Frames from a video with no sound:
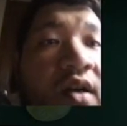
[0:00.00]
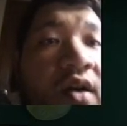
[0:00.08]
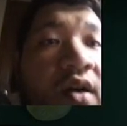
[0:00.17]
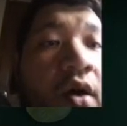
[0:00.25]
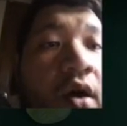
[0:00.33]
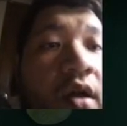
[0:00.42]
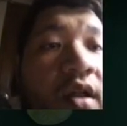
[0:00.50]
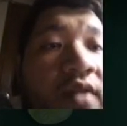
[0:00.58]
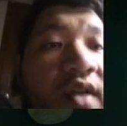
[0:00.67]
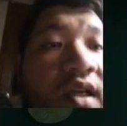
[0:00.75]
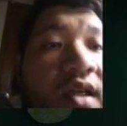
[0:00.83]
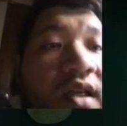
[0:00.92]
All of
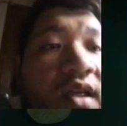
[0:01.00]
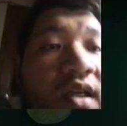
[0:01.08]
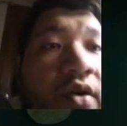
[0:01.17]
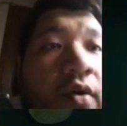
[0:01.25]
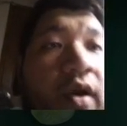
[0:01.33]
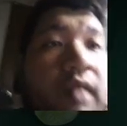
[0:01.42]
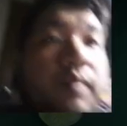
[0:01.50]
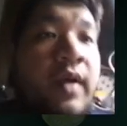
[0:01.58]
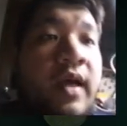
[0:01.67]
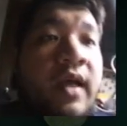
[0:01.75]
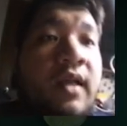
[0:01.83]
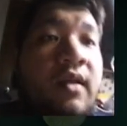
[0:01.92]
these are quite
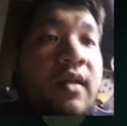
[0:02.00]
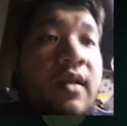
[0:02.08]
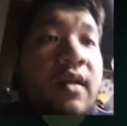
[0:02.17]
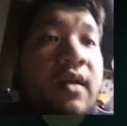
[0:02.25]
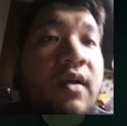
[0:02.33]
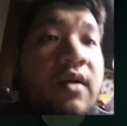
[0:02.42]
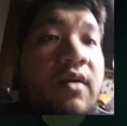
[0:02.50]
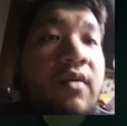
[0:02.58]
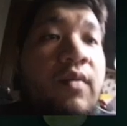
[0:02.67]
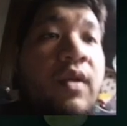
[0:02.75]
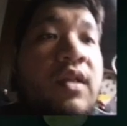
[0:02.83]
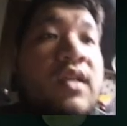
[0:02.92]
bad.
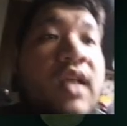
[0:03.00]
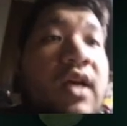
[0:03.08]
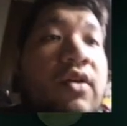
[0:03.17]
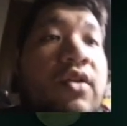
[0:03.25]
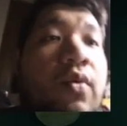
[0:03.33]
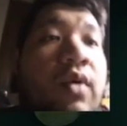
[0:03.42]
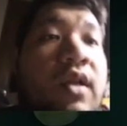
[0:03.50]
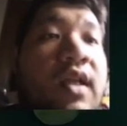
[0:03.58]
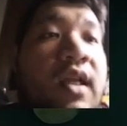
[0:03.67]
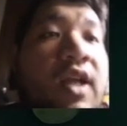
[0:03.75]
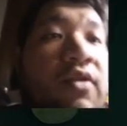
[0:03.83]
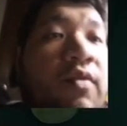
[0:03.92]
We'll take out the one that
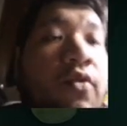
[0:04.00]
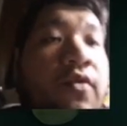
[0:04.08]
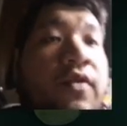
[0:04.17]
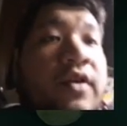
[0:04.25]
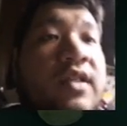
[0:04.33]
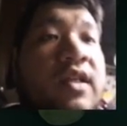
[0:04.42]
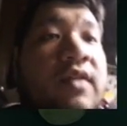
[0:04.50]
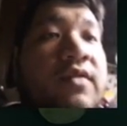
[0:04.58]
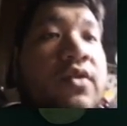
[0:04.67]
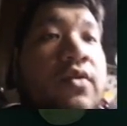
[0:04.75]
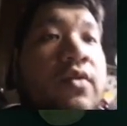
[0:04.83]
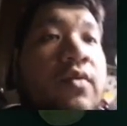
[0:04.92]
can remove our stuff,
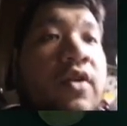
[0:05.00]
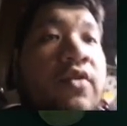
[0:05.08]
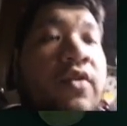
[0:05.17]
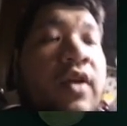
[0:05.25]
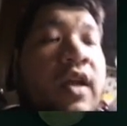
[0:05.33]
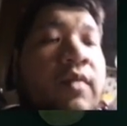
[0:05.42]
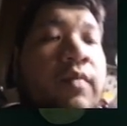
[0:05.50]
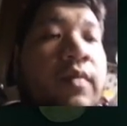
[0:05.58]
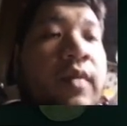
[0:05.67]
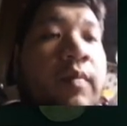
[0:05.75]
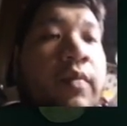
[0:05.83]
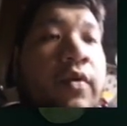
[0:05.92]
so Wandering
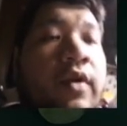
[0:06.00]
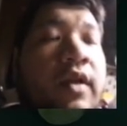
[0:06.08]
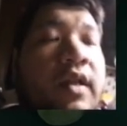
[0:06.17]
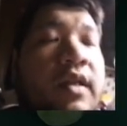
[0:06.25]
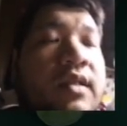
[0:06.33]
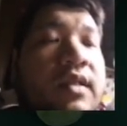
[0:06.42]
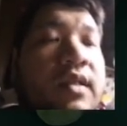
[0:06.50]
Emperor it is.